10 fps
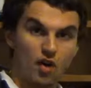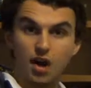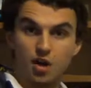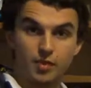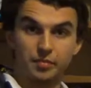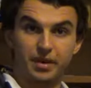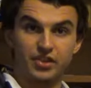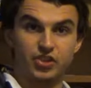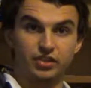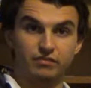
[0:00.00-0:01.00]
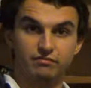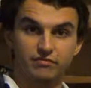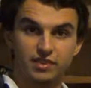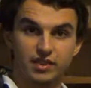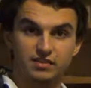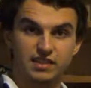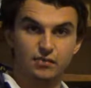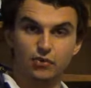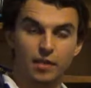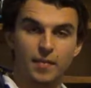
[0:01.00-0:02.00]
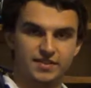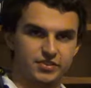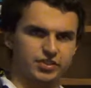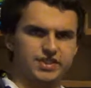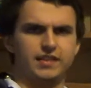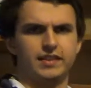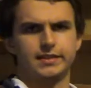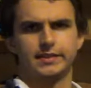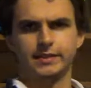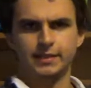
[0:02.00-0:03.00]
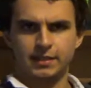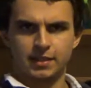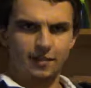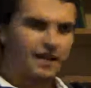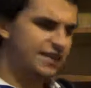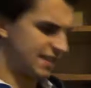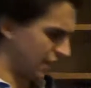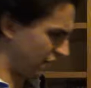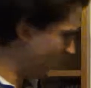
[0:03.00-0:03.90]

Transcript: a homing pigeon, you know, delivering a message or something. Amazing.